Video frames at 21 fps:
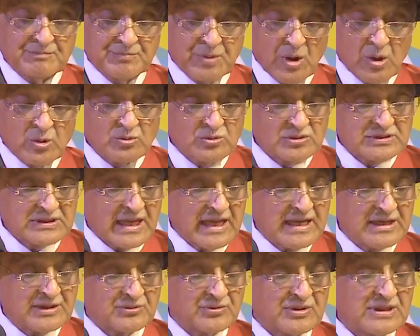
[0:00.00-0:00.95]
bold
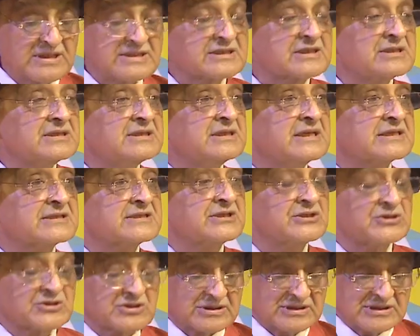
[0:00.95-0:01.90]
and reasoned
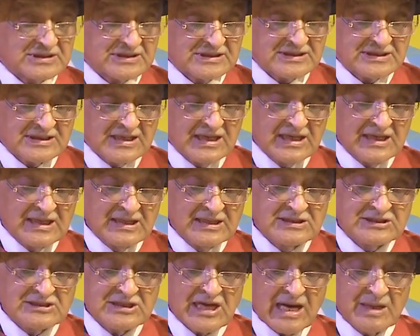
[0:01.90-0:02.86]
decisions
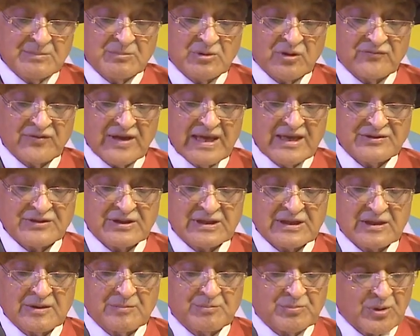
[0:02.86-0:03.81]
in time of
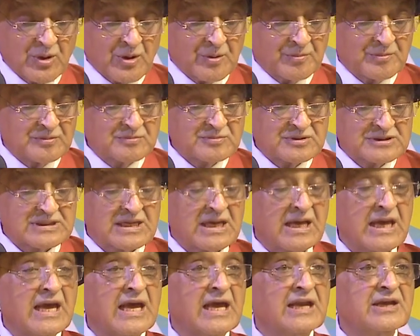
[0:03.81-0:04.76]
ethical problems
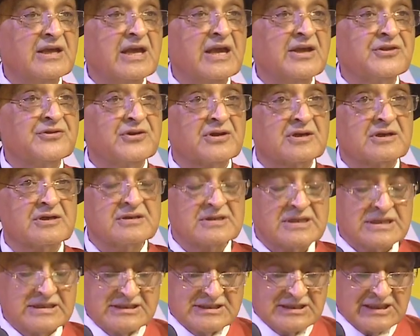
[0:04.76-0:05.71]
and ethical
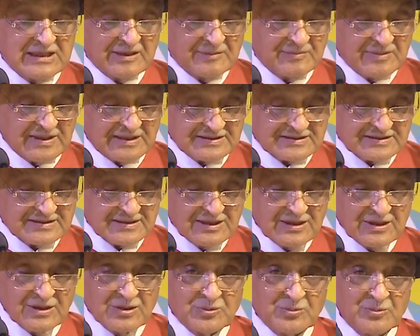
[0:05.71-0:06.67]
dilemmas,
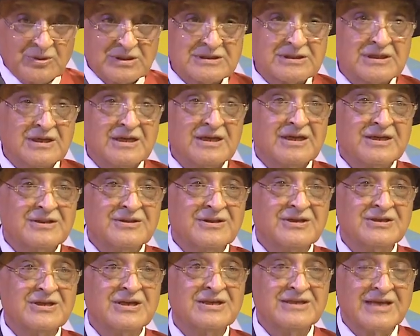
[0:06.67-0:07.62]
which
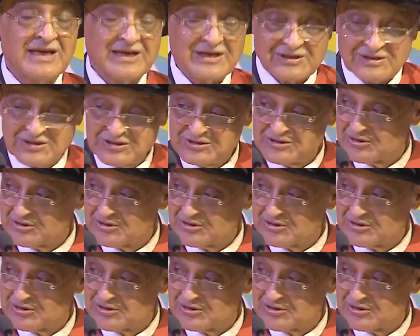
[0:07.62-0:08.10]
the Director